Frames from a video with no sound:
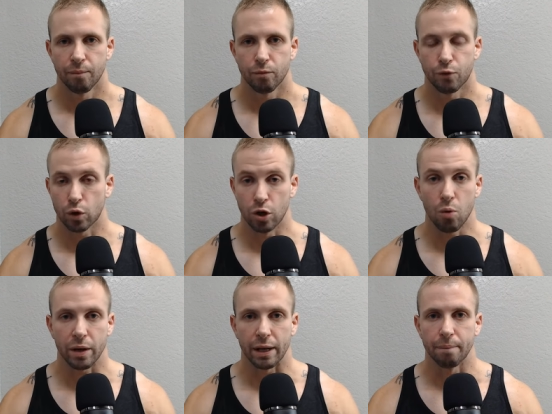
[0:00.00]

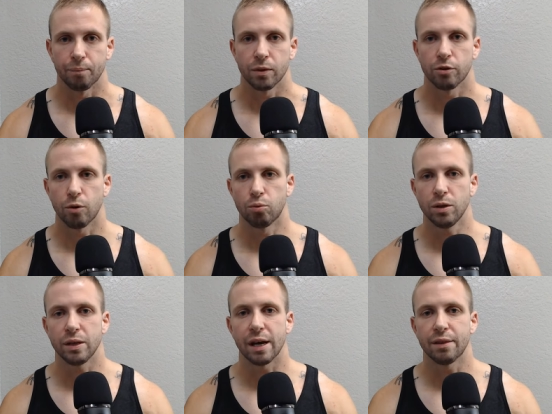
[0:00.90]
foregoing it. So
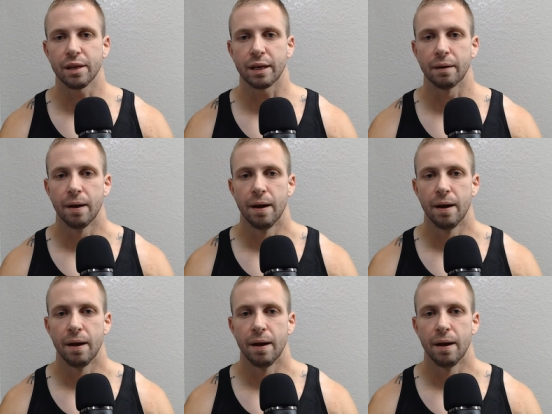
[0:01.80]
really, I think